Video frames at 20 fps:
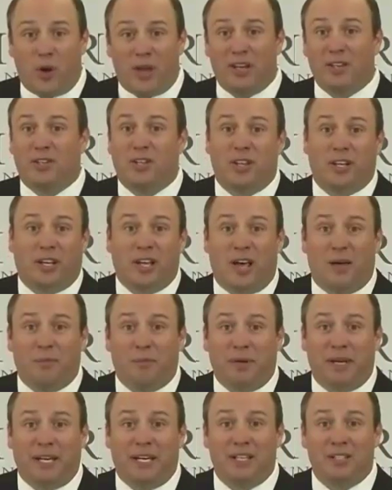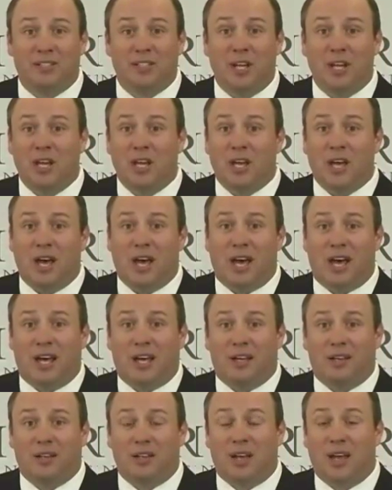into the companies,
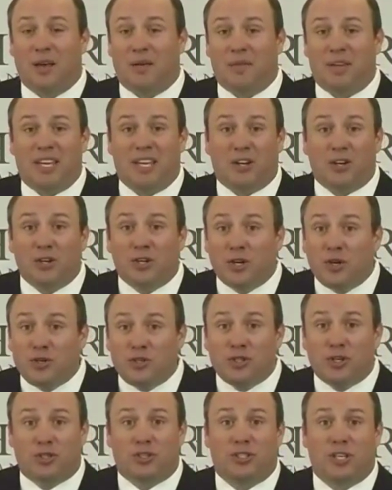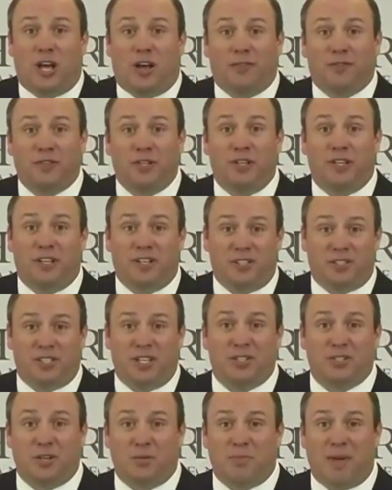introduce yourself to the
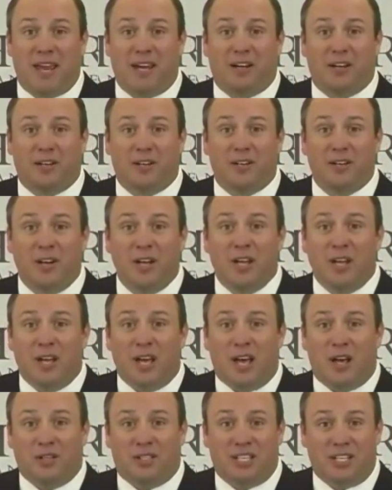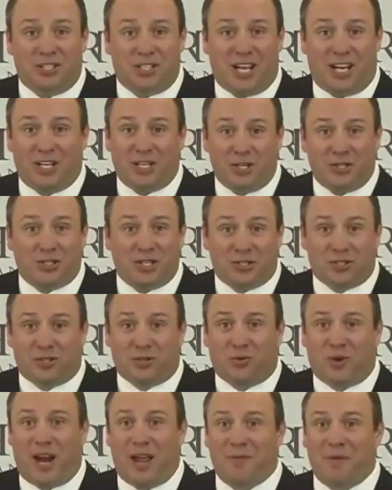decision maker, teach you how to use a
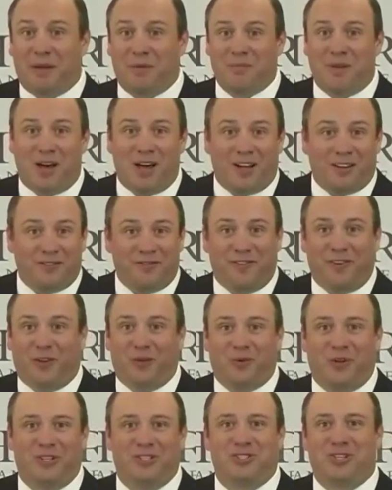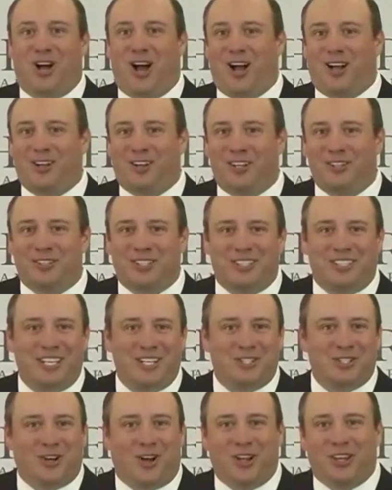ceramic mug filled with chocolates, and
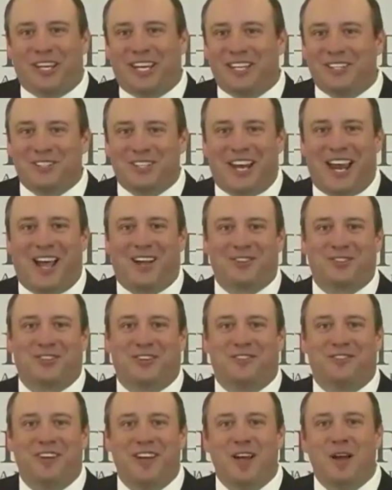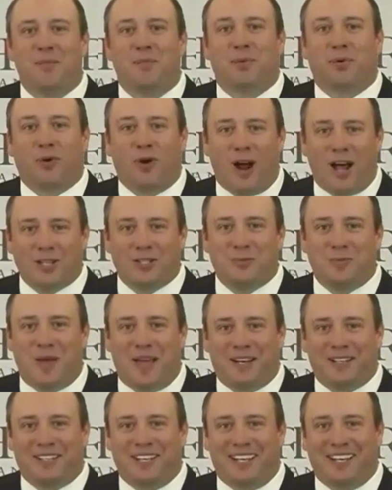teach you all the ins and outs of
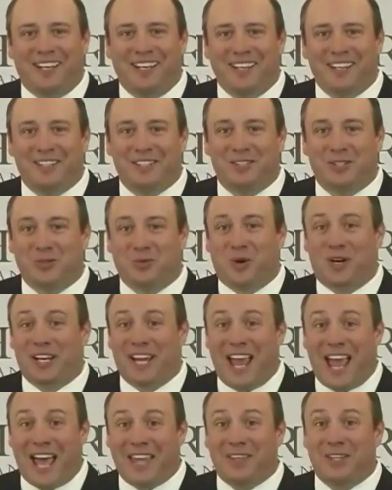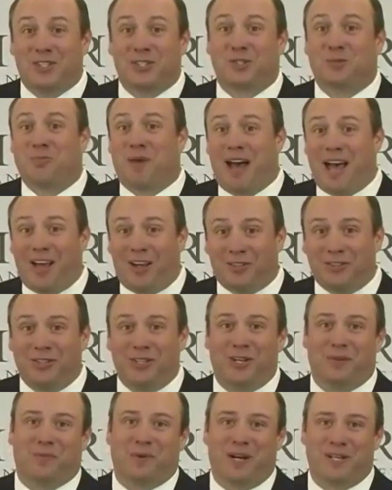prospecting. This is where you add the smile to
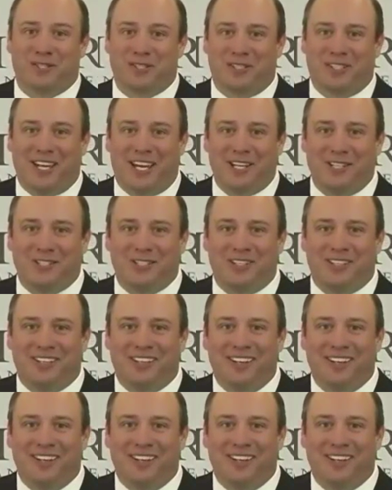your presentation.